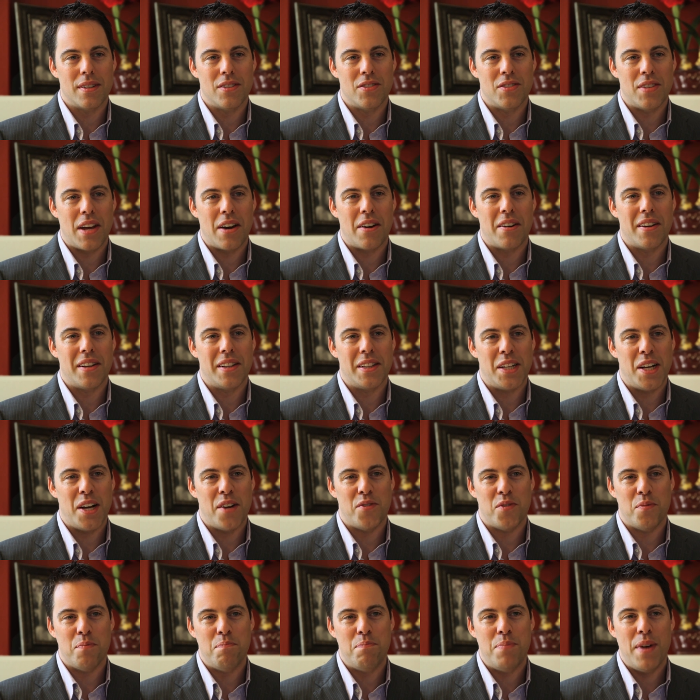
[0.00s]
Saturday Night
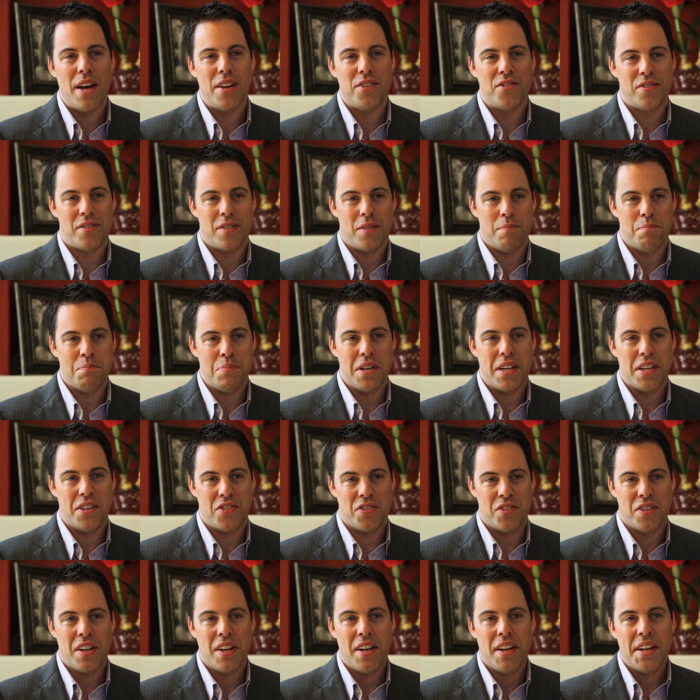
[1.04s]
Live's best
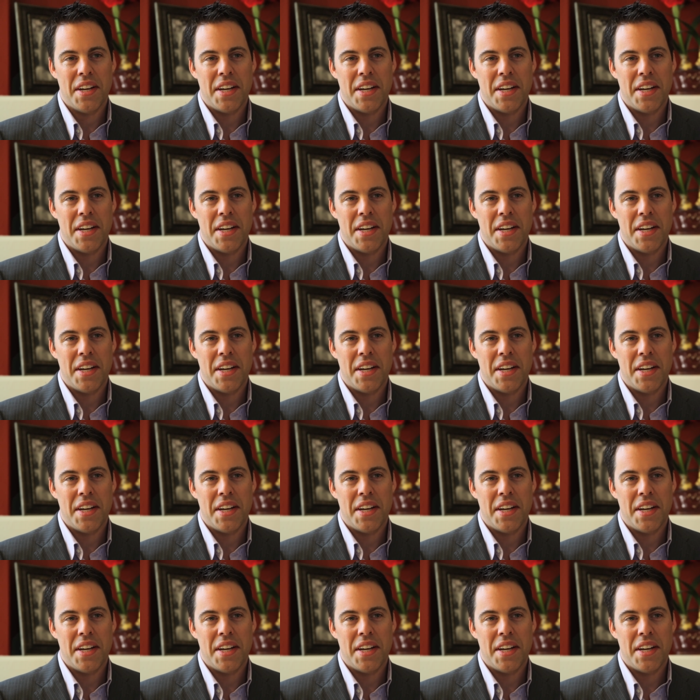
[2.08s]
bits.